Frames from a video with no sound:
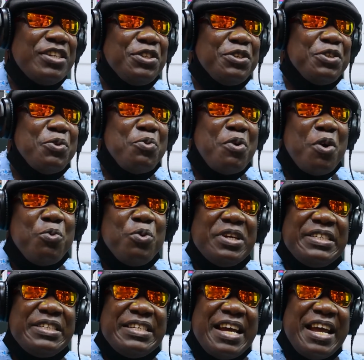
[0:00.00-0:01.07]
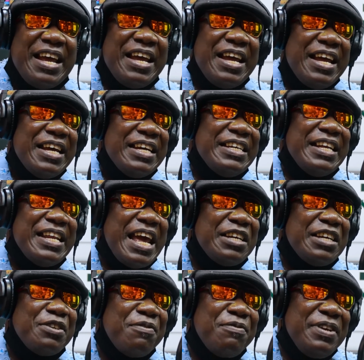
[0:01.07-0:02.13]
the studio work with the
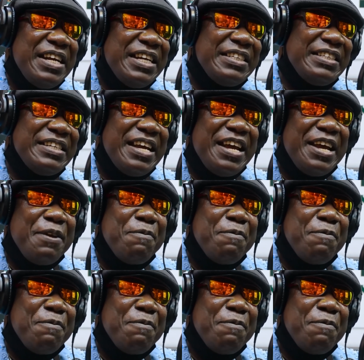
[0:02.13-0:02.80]
likes of late.